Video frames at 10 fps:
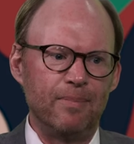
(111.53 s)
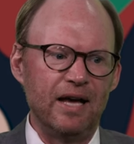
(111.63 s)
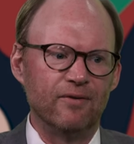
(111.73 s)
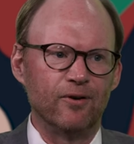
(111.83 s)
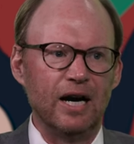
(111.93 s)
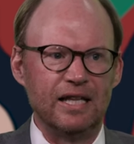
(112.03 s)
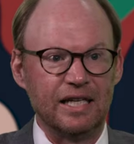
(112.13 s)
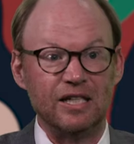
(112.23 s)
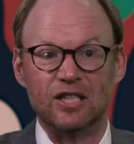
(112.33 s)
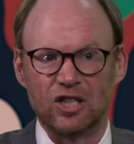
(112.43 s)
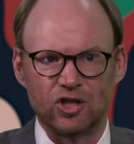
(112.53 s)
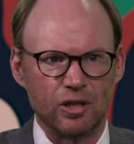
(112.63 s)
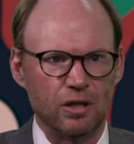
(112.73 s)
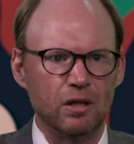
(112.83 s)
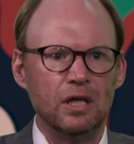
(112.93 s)
pay for anything
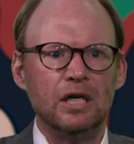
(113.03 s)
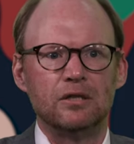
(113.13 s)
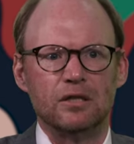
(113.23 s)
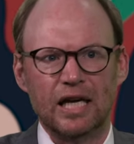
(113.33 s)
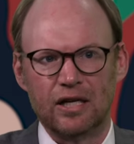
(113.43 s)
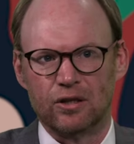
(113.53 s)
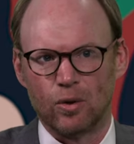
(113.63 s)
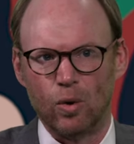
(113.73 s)
additional to take